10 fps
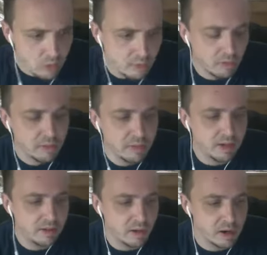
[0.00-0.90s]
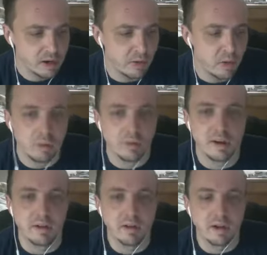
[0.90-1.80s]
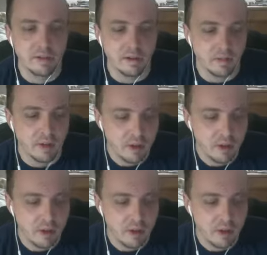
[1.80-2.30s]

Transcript: social media has created the whole generation of